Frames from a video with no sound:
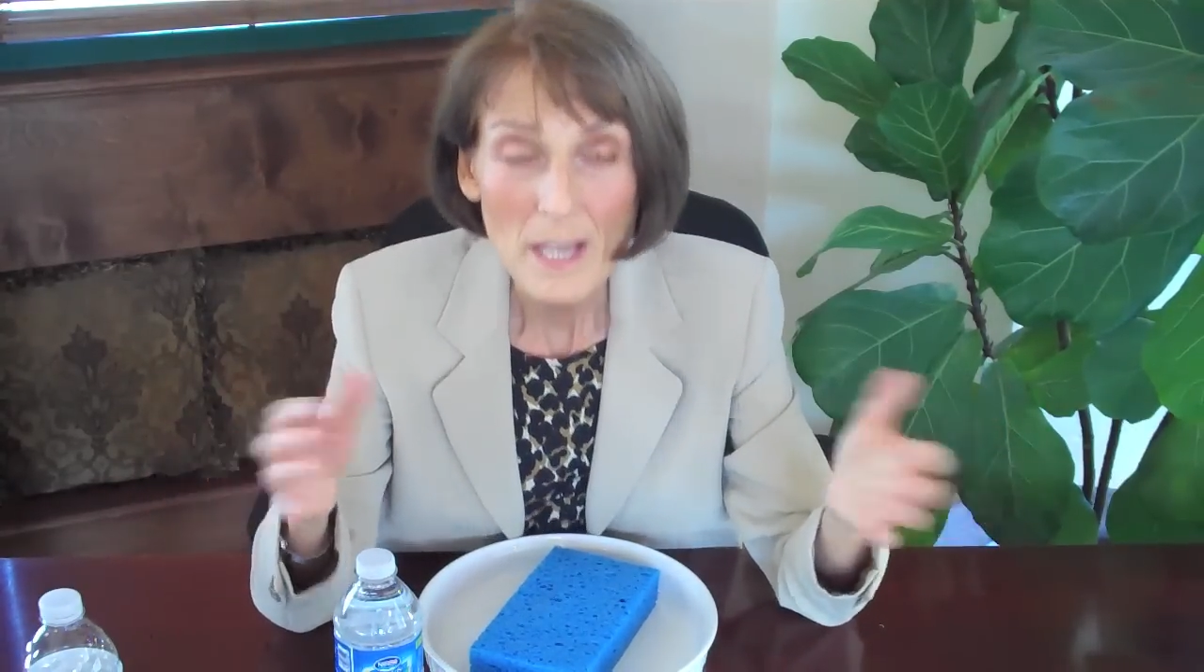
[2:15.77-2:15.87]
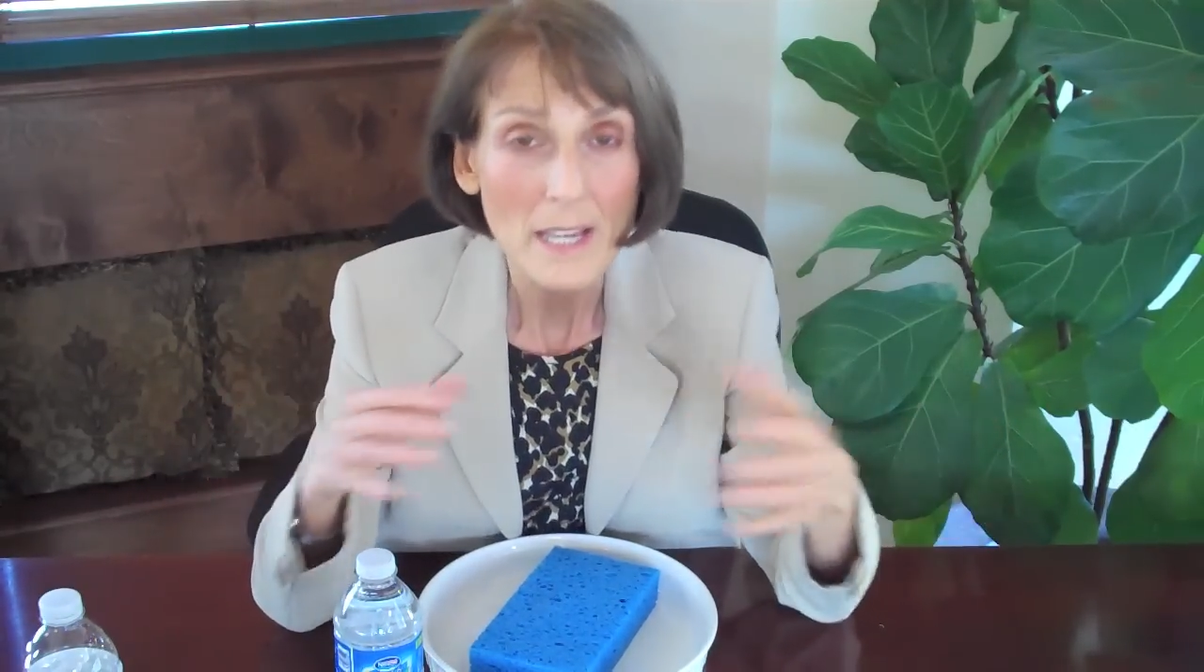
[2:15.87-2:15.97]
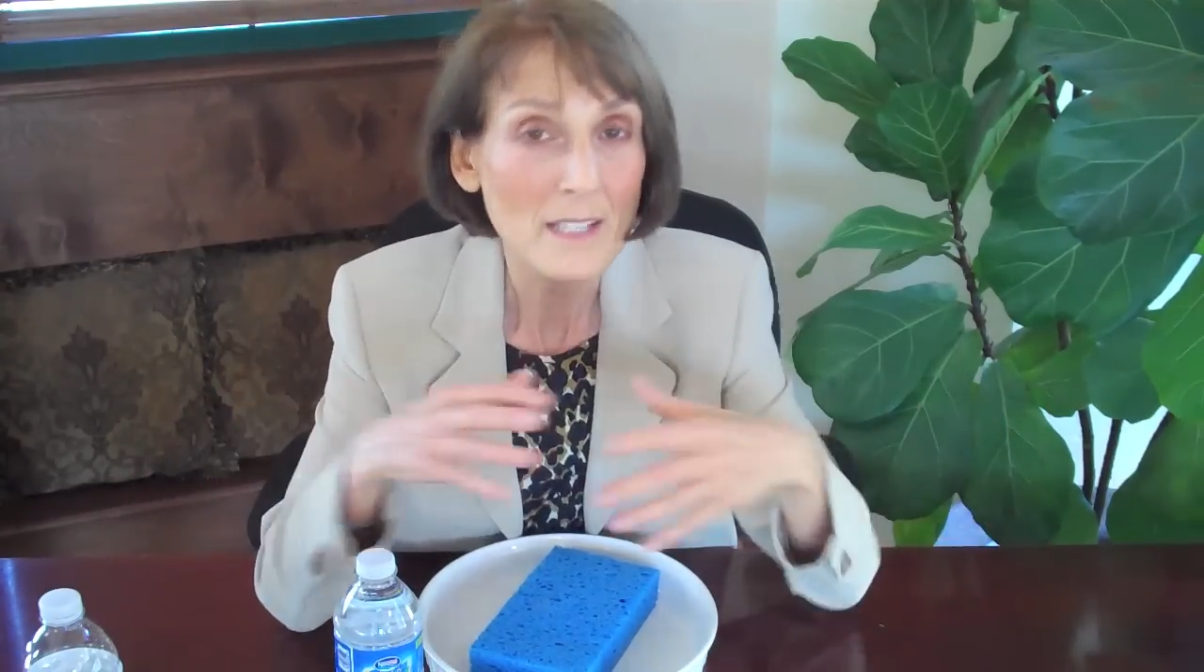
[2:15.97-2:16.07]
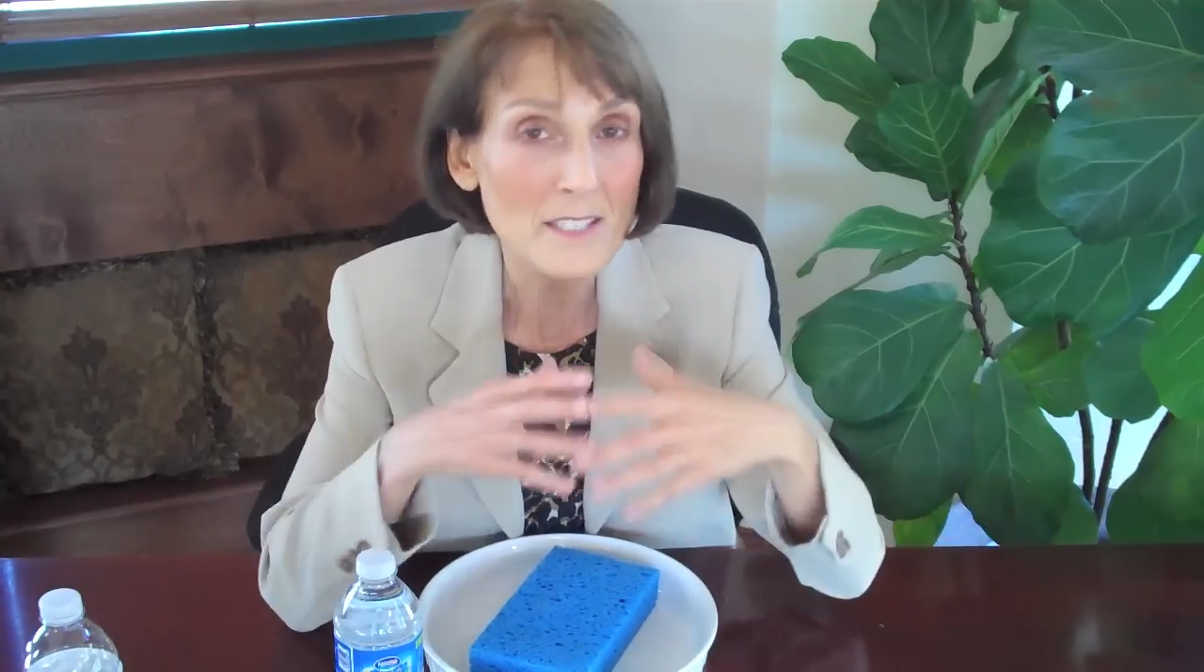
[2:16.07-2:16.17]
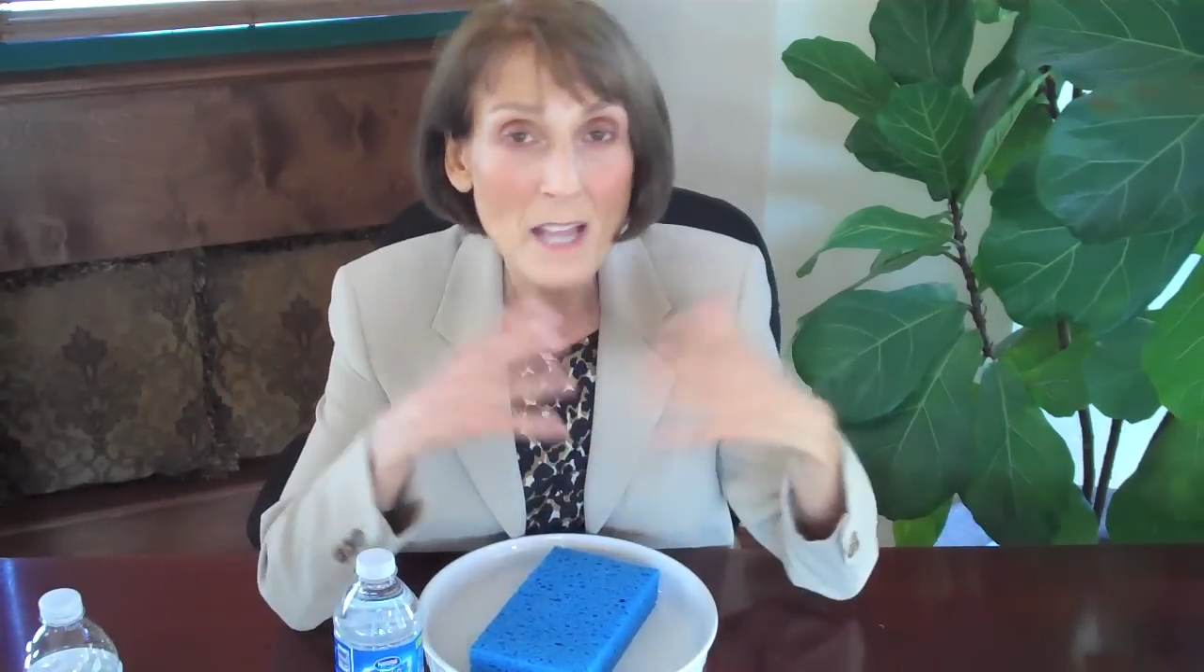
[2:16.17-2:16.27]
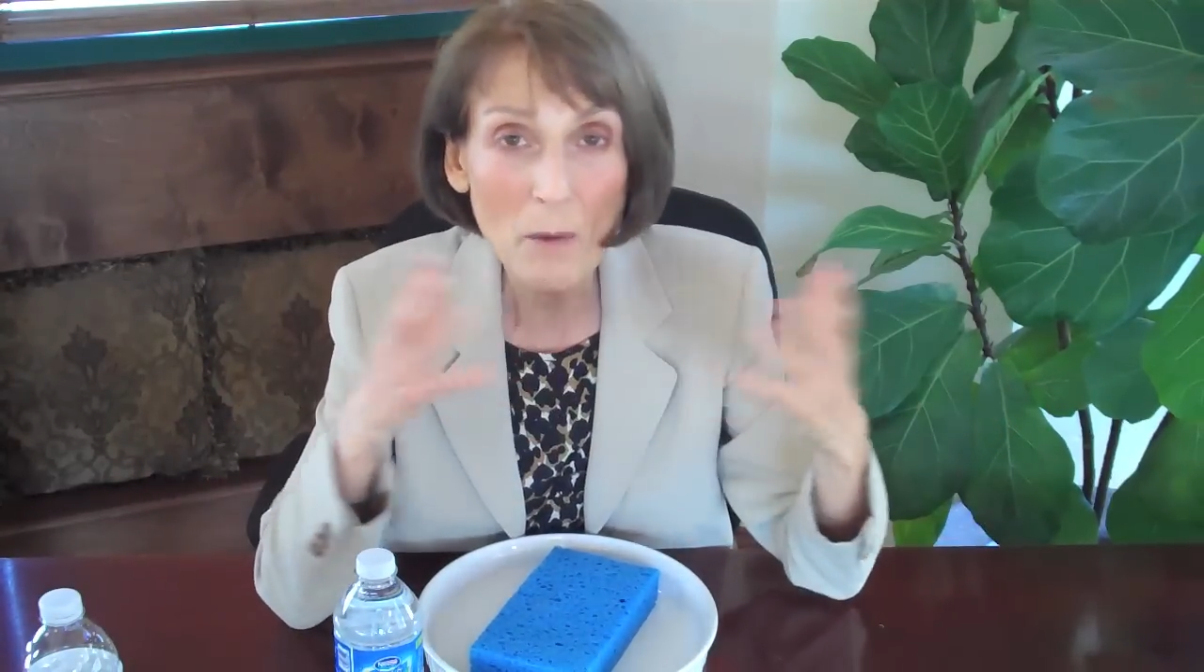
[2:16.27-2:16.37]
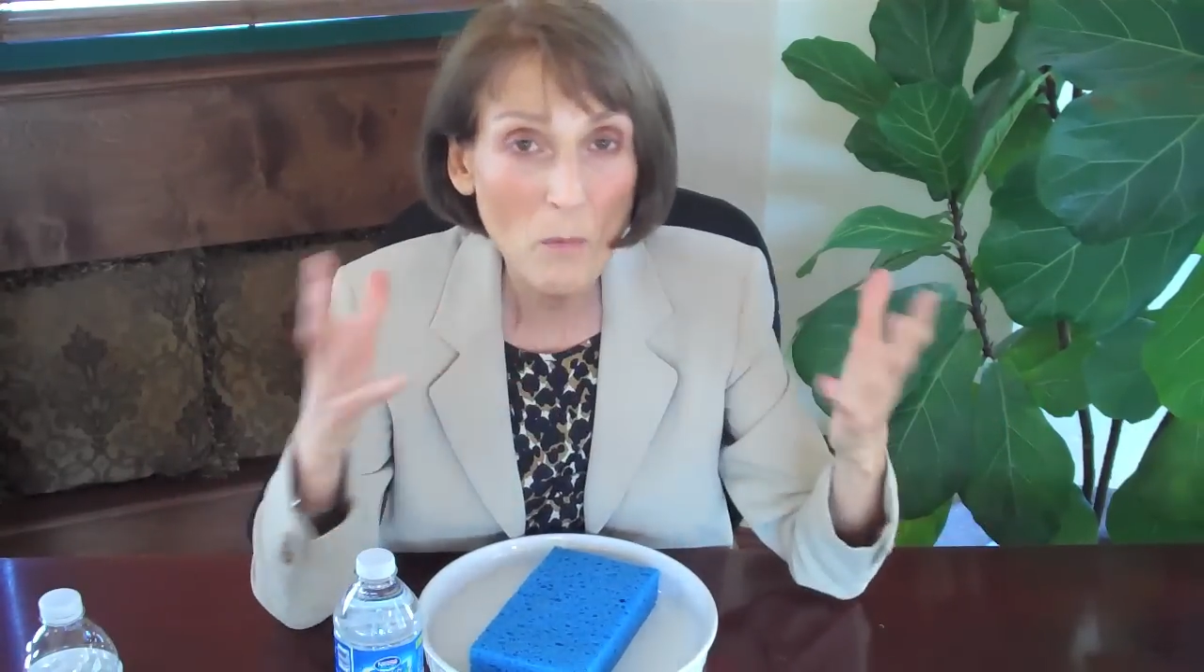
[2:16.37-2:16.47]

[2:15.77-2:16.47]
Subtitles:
It's not